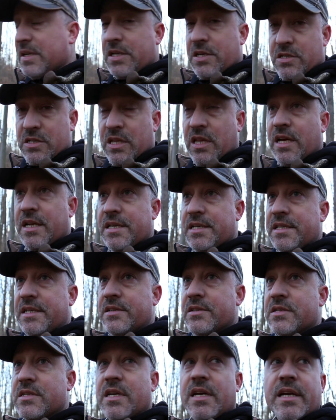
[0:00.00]
But there's a lot of
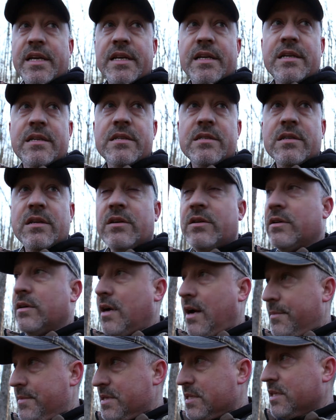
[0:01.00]
deer sign, so
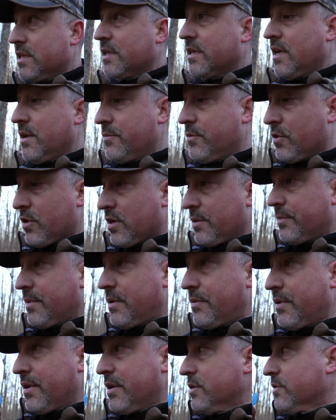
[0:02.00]
I'm just going to keep working
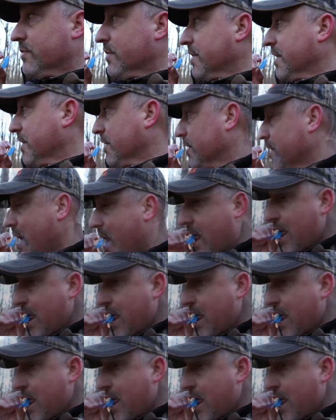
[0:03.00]
my way over here.